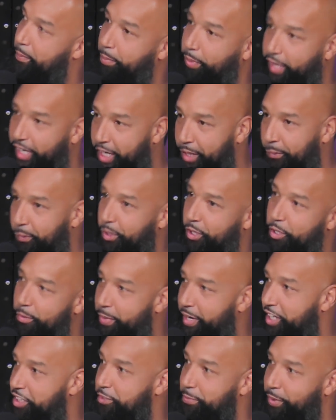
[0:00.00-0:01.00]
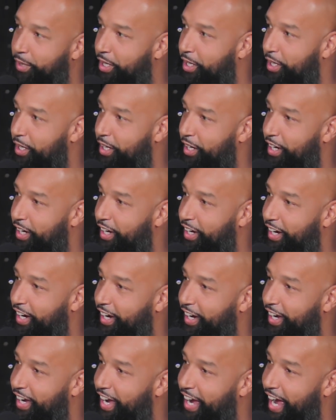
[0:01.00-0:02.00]
playing real baseball,
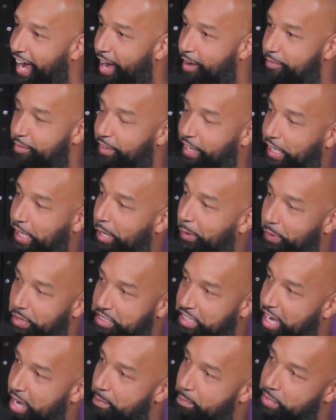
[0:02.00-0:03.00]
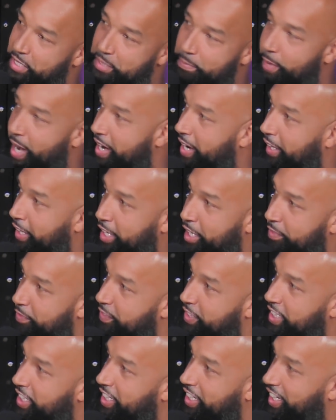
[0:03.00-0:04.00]
I feel like I always got beat by the
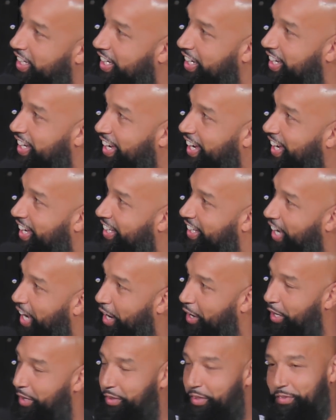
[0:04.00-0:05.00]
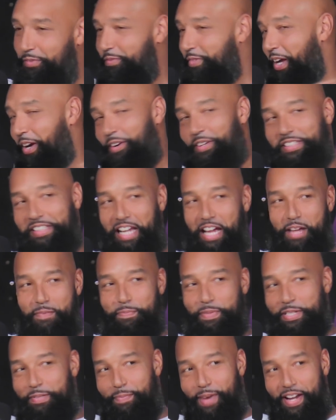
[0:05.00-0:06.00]
lefty. I always got
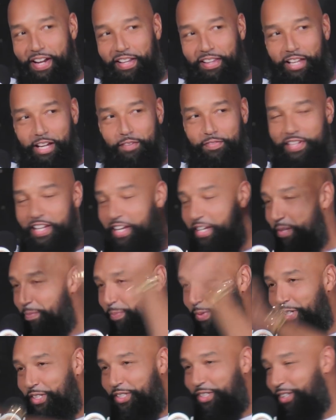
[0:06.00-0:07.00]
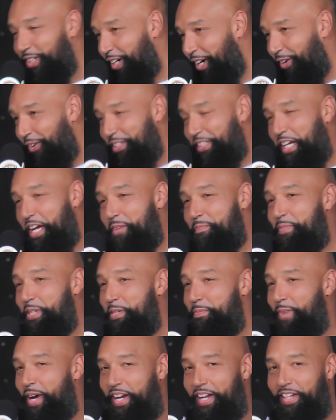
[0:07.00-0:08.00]
beat by the left-handed pitcher. I always got
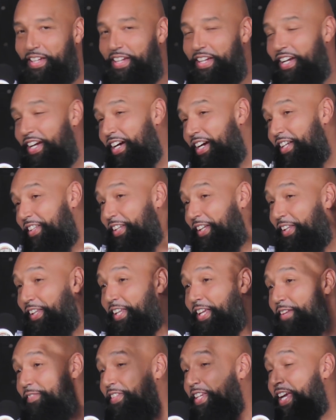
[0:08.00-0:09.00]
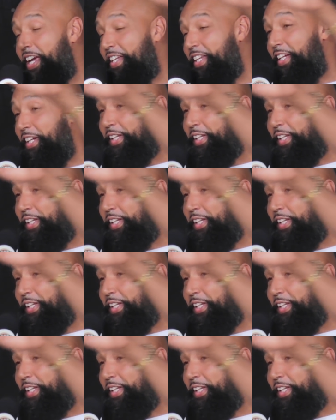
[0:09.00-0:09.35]
beat by the left-handed